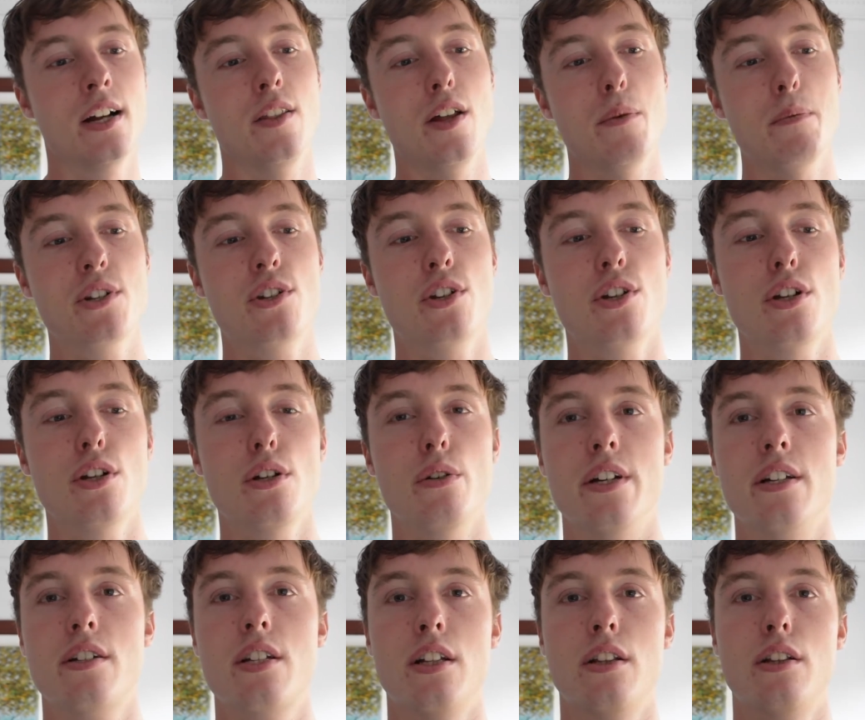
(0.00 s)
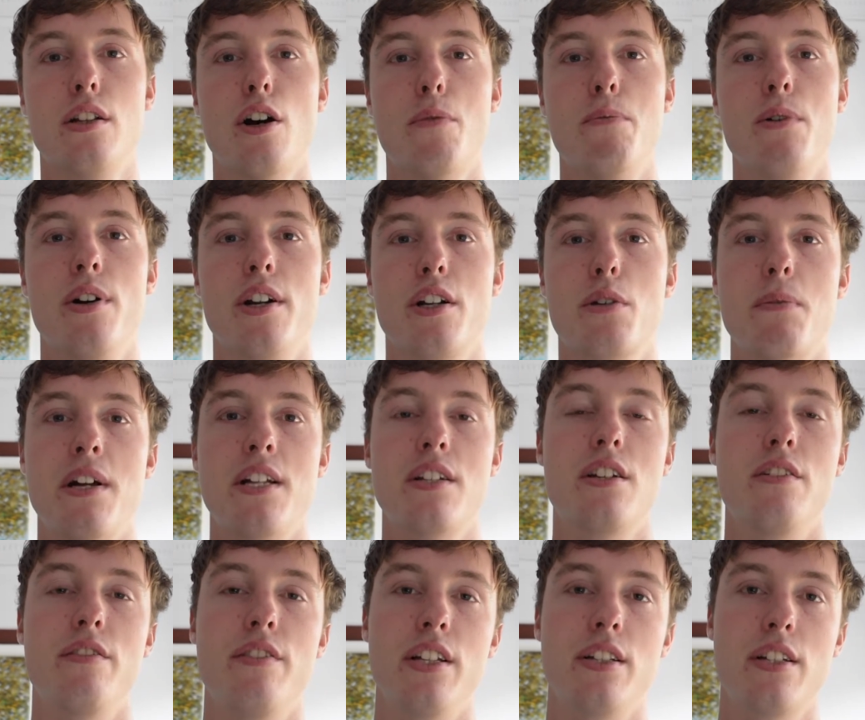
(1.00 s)
Number two, it's a lot more
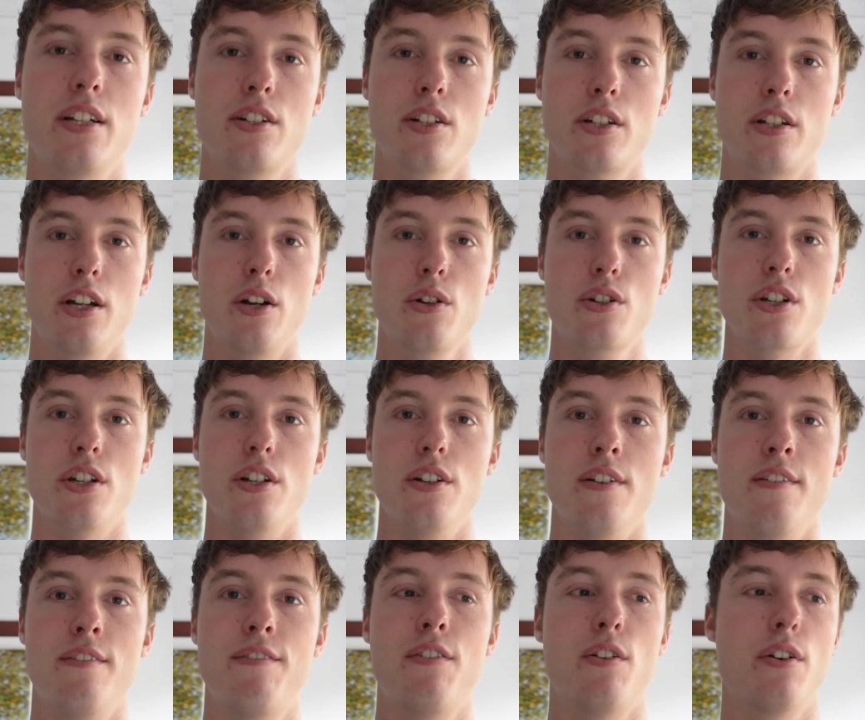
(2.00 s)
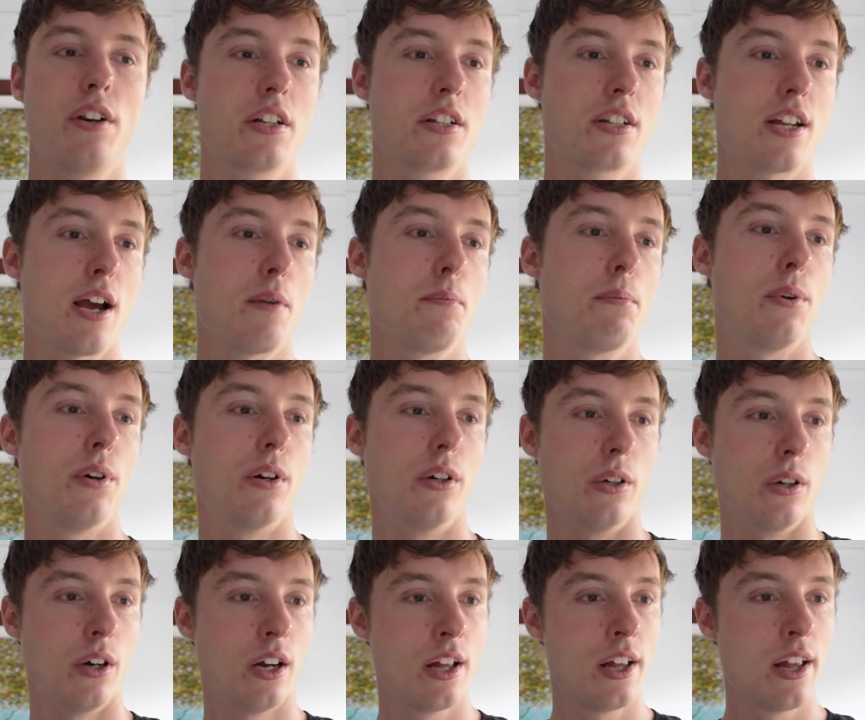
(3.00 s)
expensive than DigitalOcean. For
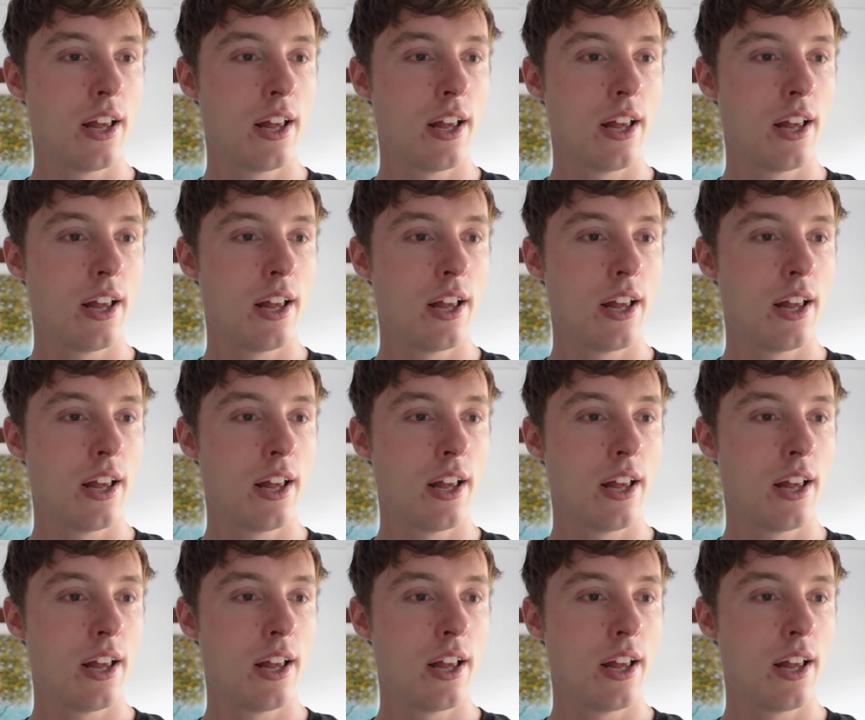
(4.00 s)
example,